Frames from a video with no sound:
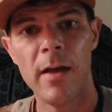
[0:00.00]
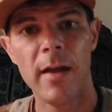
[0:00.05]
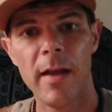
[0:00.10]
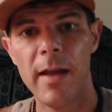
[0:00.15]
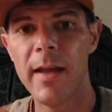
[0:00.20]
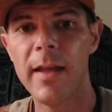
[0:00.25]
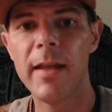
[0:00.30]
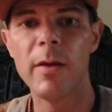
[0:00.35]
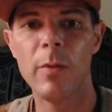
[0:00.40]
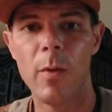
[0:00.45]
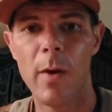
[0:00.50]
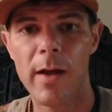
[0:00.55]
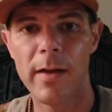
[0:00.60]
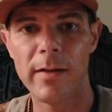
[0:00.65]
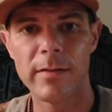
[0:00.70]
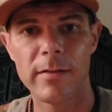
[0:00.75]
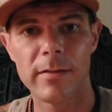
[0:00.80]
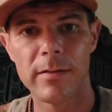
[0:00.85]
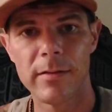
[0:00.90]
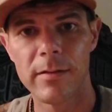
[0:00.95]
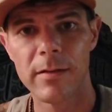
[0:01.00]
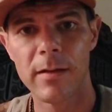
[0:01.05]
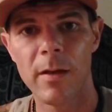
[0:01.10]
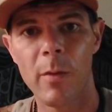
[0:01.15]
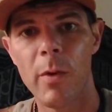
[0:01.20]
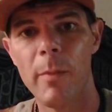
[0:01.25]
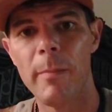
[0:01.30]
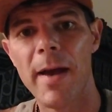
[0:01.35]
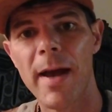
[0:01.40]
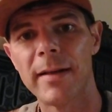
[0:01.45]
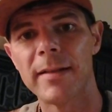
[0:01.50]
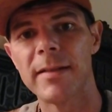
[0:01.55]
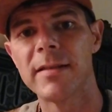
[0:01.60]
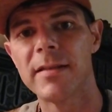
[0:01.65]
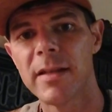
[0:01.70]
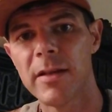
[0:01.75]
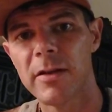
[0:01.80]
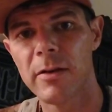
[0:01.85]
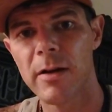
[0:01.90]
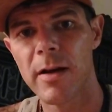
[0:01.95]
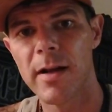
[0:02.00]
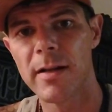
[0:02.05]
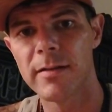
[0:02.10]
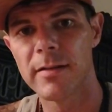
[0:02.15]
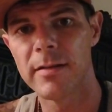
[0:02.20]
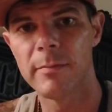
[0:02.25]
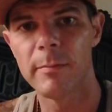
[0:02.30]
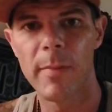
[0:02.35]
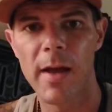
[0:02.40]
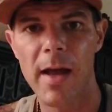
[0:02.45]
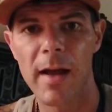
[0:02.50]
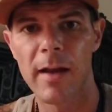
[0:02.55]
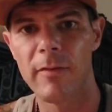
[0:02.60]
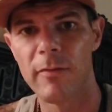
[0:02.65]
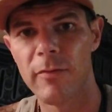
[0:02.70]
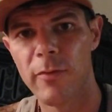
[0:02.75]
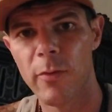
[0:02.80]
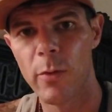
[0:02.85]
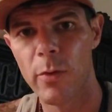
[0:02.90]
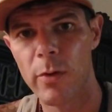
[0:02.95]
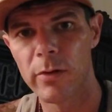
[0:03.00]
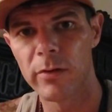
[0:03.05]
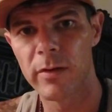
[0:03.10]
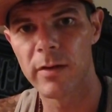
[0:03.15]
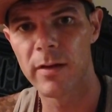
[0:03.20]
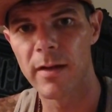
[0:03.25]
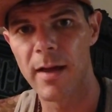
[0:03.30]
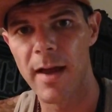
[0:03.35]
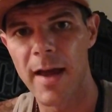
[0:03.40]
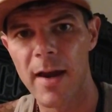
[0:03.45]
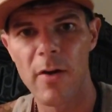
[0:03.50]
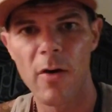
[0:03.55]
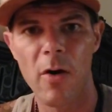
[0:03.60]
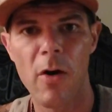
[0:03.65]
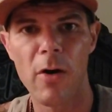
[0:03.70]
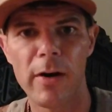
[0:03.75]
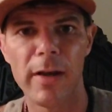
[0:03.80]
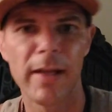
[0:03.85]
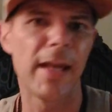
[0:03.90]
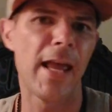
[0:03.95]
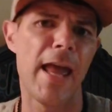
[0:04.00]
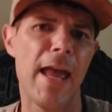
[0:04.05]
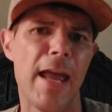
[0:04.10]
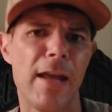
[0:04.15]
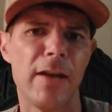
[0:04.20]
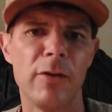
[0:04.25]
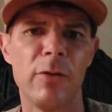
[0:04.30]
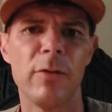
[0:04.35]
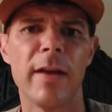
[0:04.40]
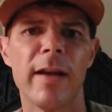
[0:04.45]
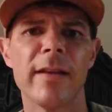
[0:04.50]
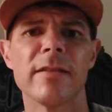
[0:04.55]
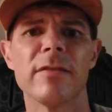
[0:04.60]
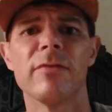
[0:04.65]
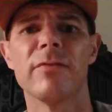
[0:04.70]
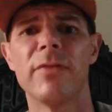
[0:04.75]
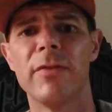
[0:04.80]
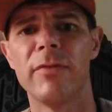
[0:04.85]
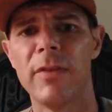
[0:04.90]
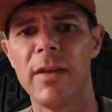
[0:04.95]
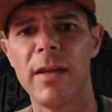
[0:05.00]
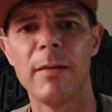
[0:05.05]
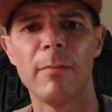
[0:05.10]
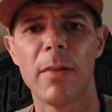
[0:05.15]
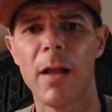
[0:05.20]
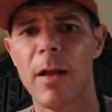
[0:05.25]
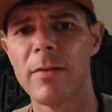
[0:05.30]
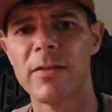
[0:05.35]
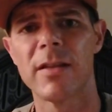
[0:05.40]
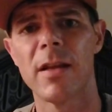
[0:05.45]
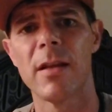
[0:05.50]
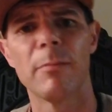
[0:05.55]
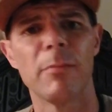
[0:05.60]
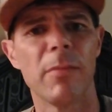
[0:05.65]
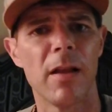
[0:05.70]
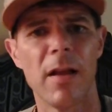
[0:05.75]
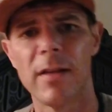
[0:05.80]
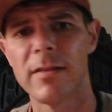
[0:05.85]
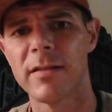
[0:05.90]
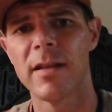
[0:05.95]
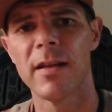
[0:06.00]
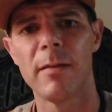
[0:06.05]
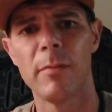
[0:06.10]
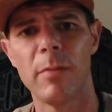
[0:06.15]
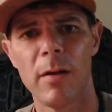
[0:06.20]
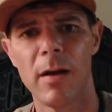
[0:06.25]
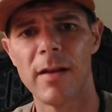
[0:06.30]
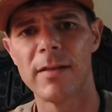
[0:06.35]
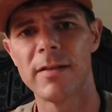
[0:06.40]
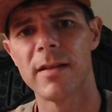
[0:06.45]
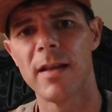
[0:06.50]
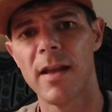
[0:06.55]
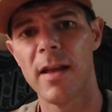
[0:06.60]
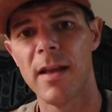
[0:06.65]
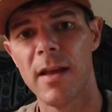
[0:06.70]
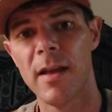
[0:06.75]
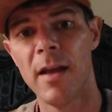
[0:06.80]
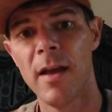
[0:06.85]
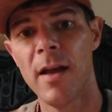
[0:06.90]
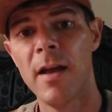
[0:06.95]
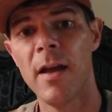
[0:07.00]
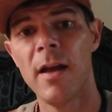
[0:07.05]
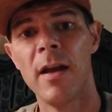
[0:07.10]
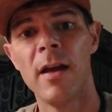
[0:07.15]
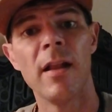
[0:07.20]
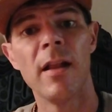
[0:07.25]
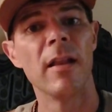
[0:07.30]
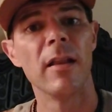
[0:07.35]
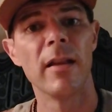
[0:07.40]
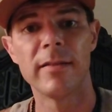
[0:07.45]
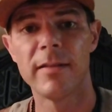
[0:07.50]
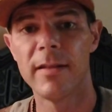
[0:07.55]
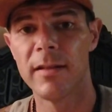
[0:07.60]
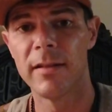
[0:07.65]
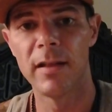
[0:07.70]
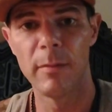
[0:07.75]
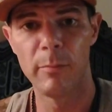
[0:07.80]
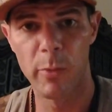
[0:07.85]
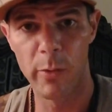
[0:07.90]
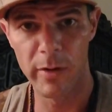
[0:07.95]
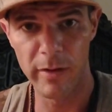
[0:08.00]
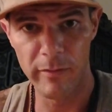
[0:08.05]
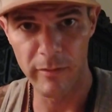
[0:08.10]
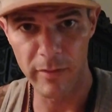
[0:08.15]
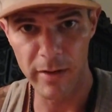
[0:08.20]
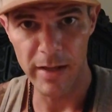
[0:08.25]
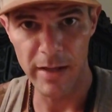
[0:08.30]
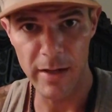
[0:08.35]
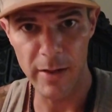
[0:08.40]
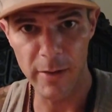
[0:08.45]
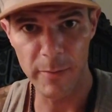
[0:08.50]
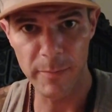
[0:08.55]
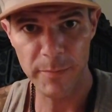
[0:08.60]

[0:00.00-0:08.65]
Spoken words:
Anyways, I went back to cigarettes and back and forth, and I had an RDA in 2015, blase, blase, blase. Let's get to the point of the video.